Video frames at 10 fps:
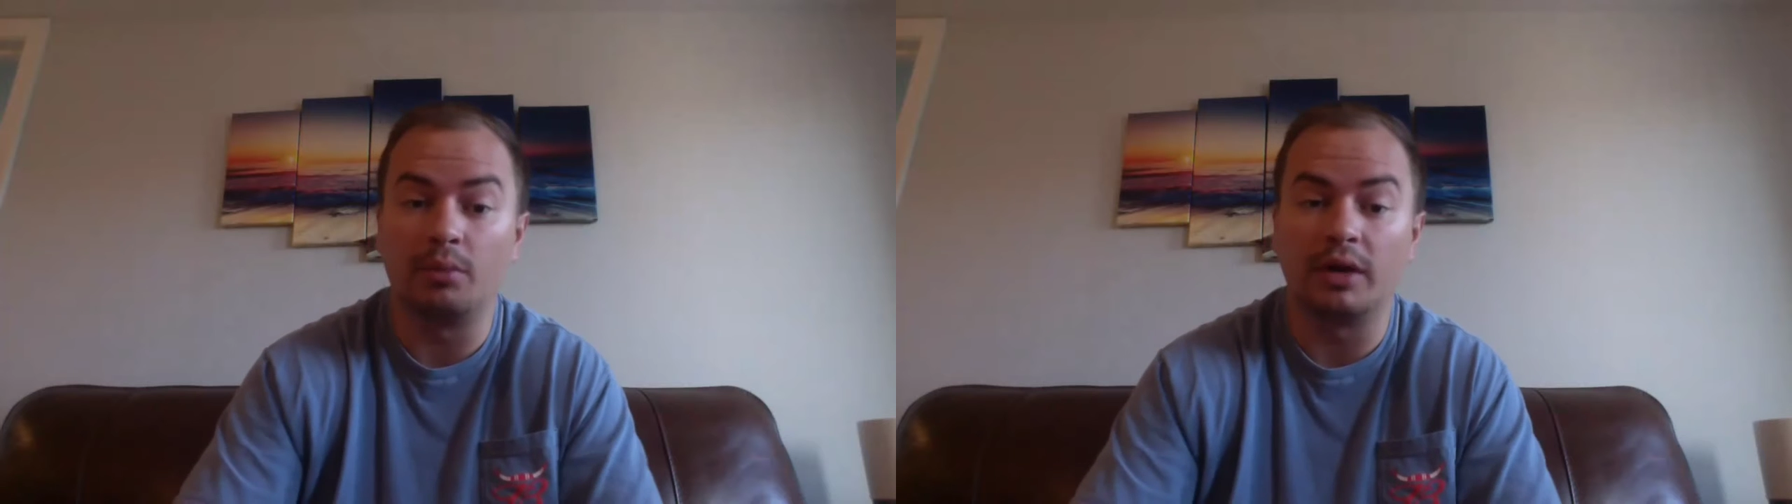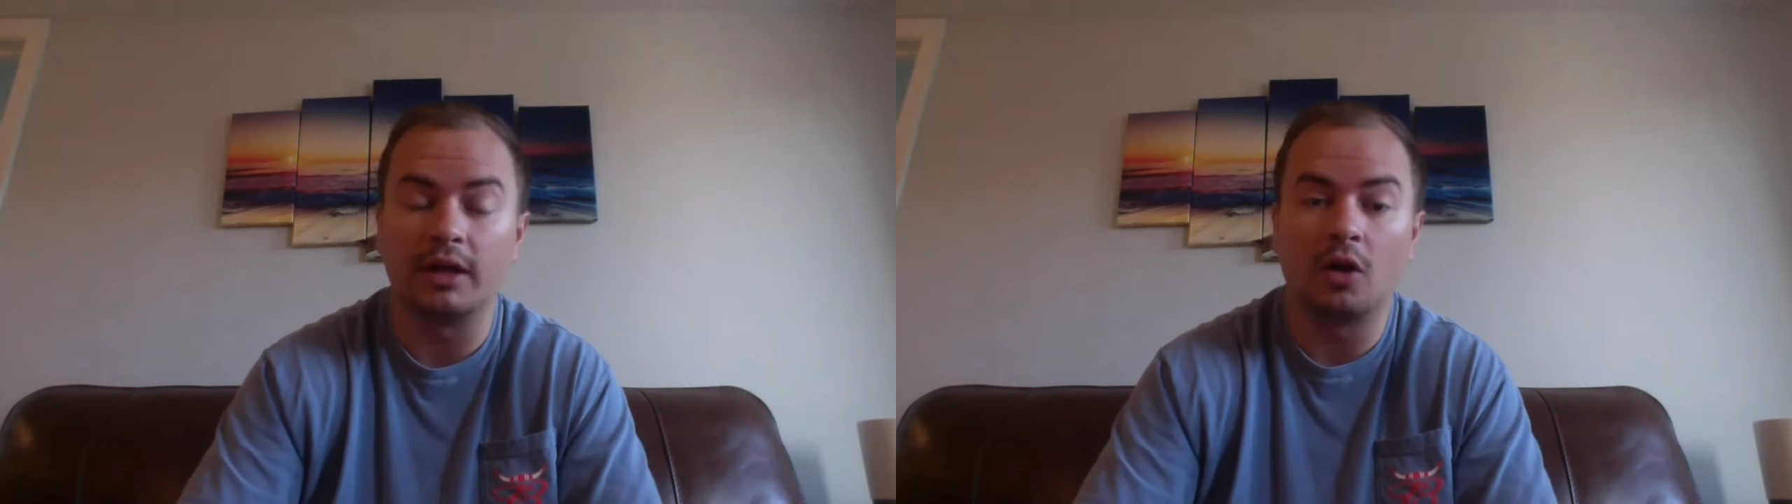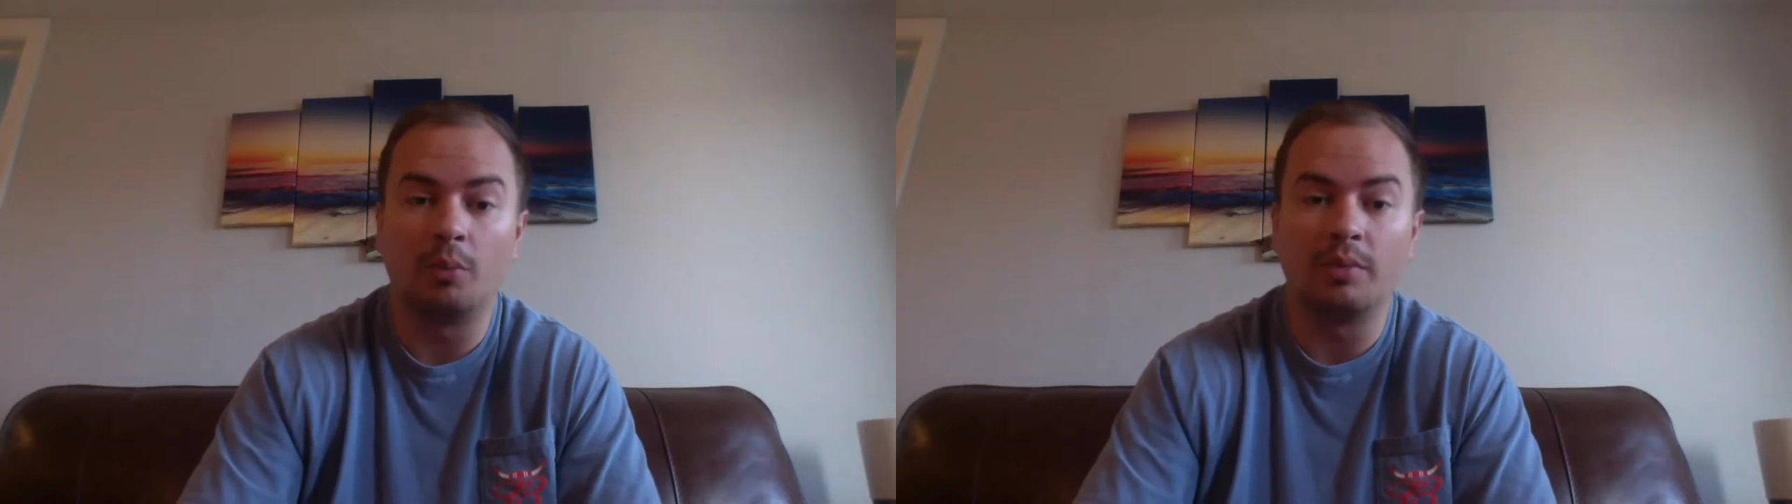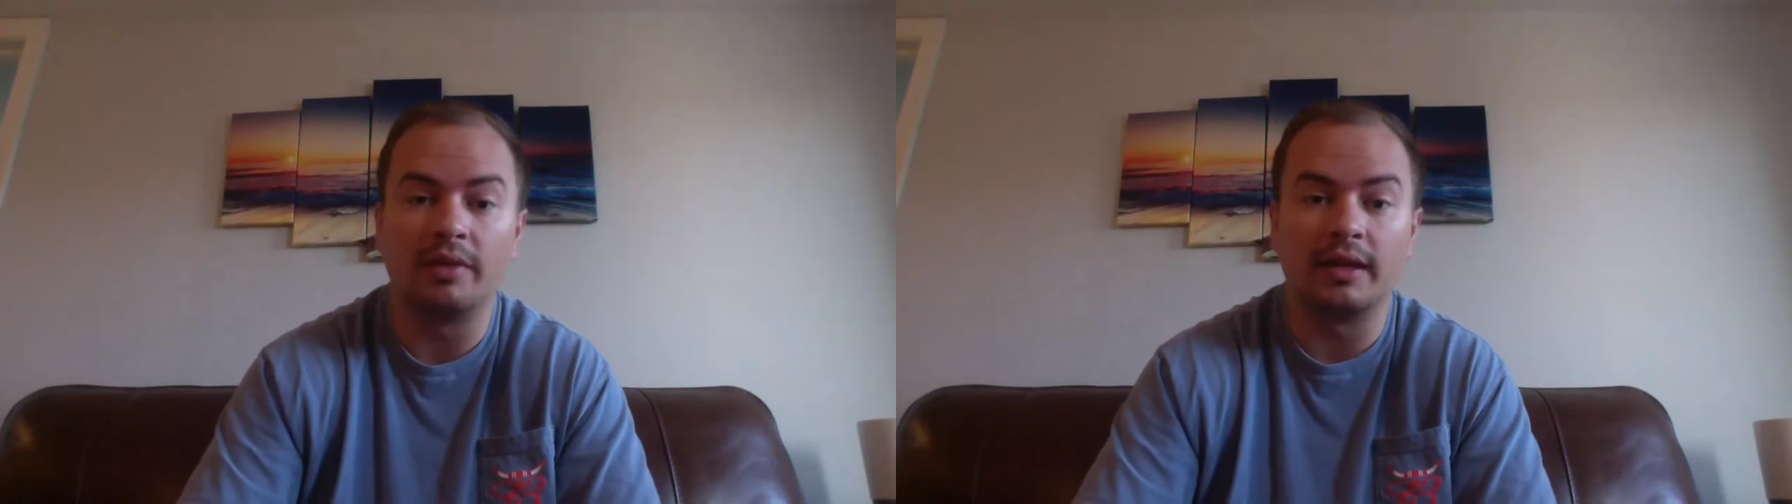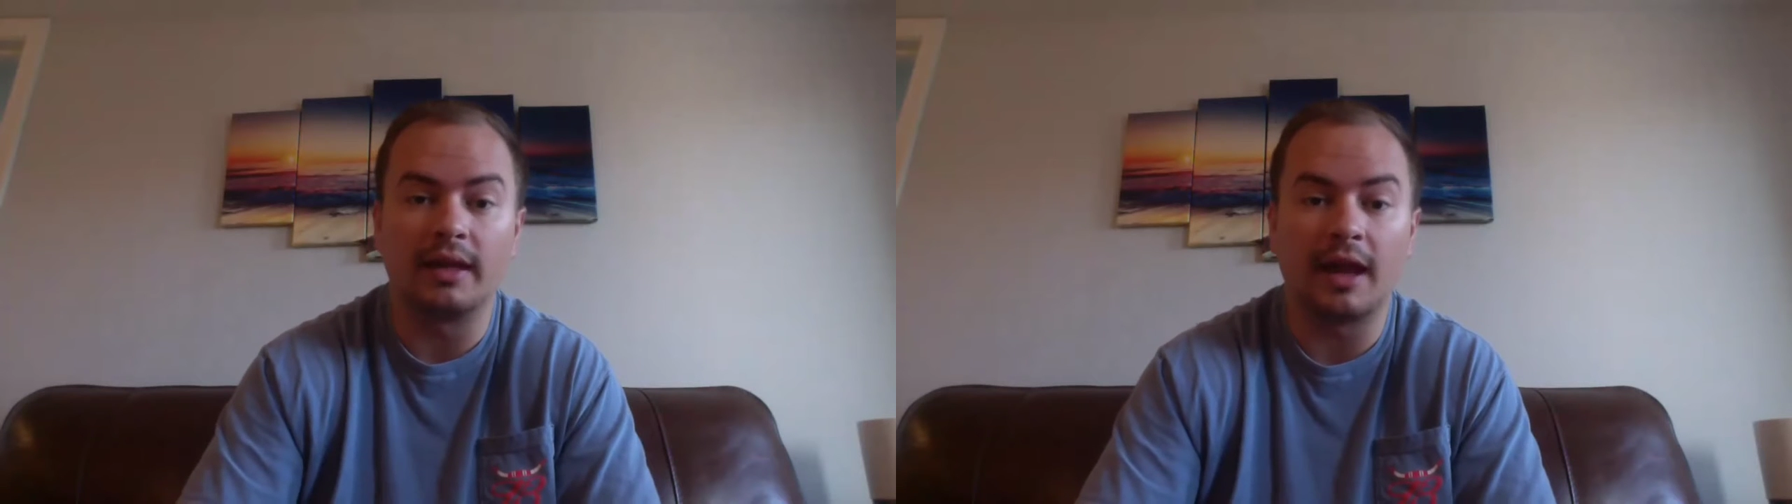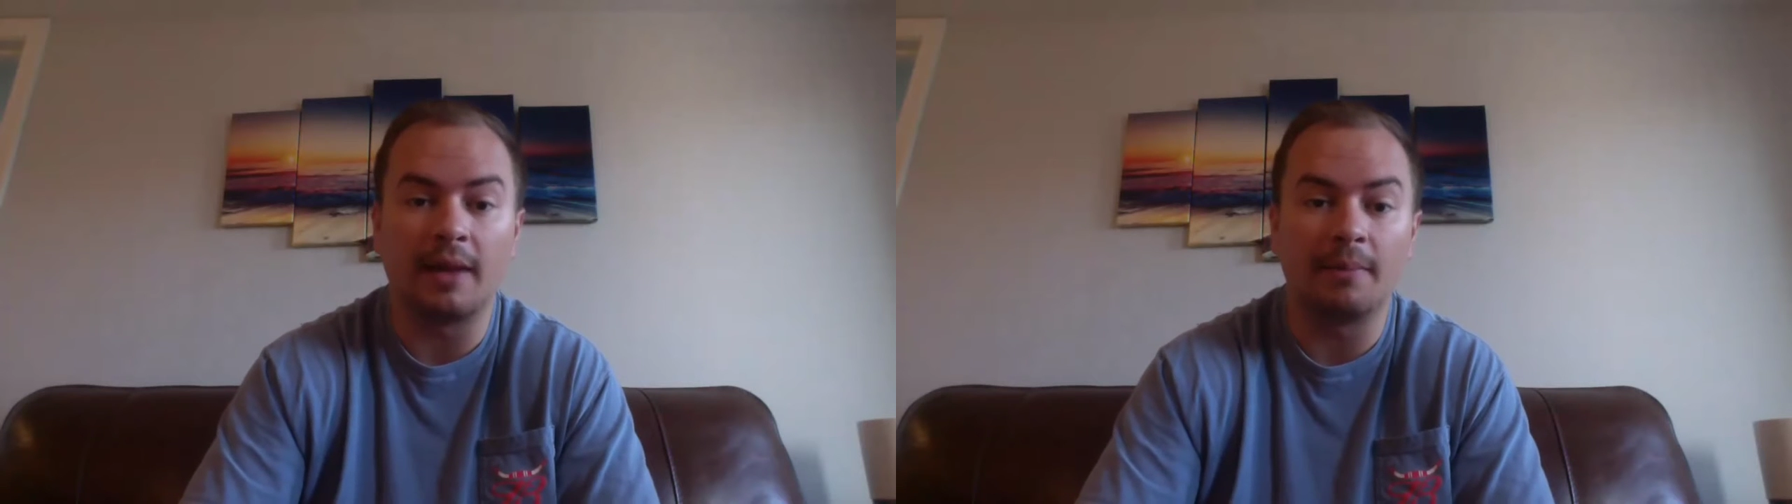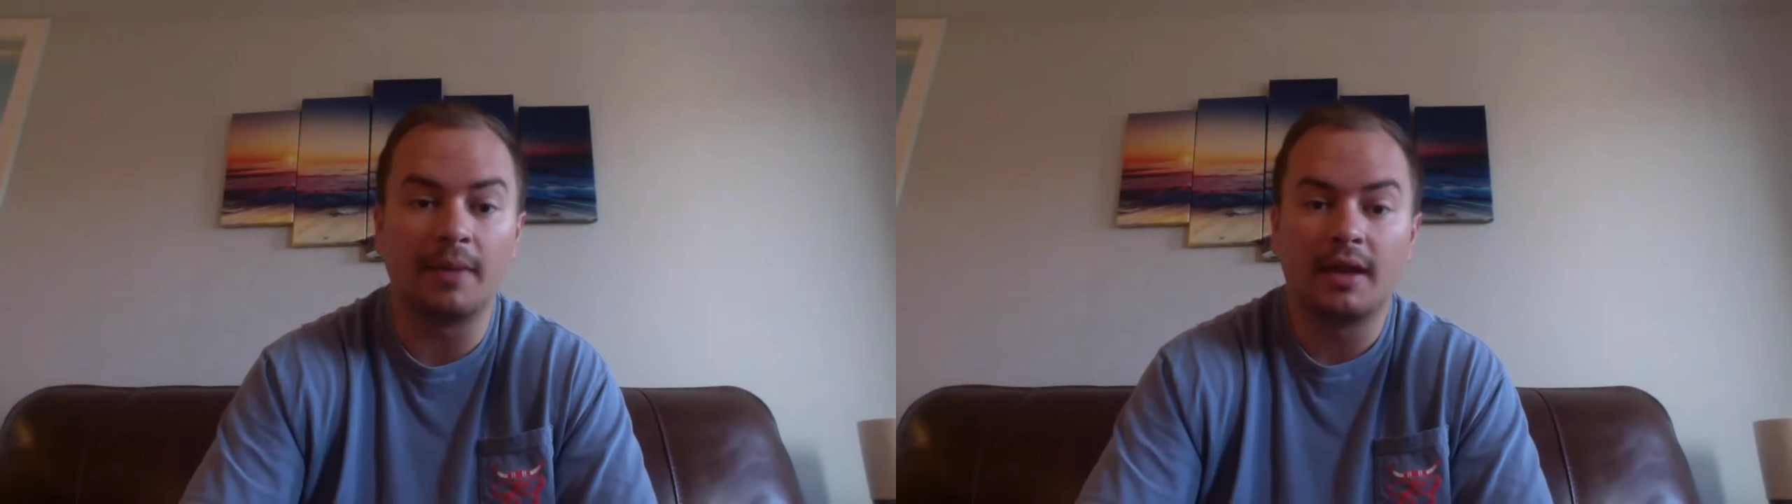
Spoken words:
break open the game.